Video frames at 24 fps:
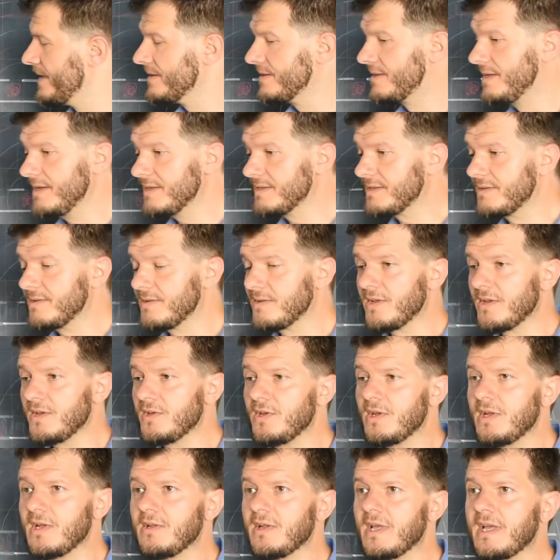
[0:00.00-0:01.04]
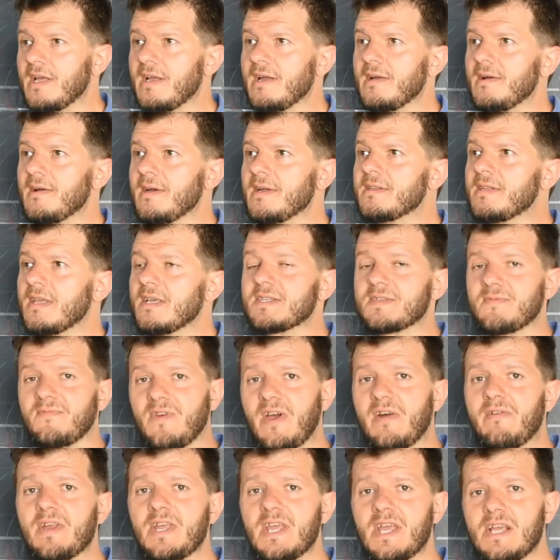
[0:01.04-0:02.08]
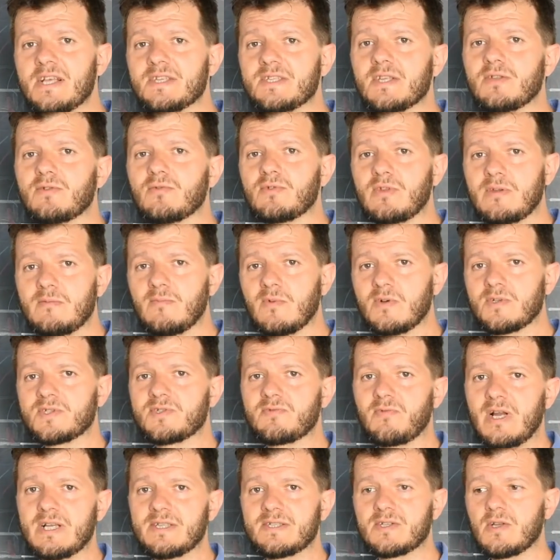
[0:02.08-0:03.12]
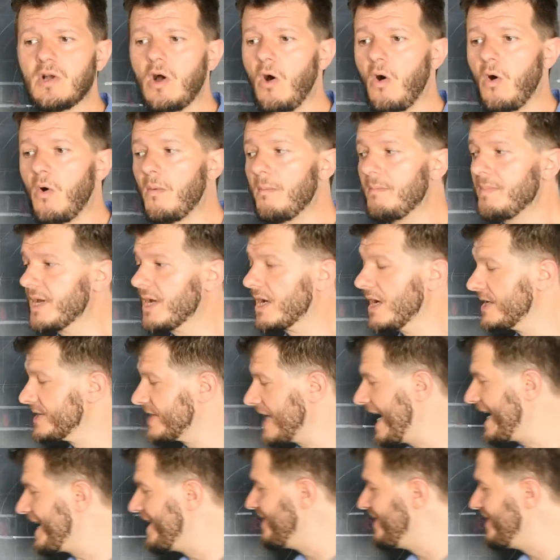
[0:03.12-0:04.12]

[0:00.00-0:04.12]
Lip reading: It is very easy to demonstrate so, because I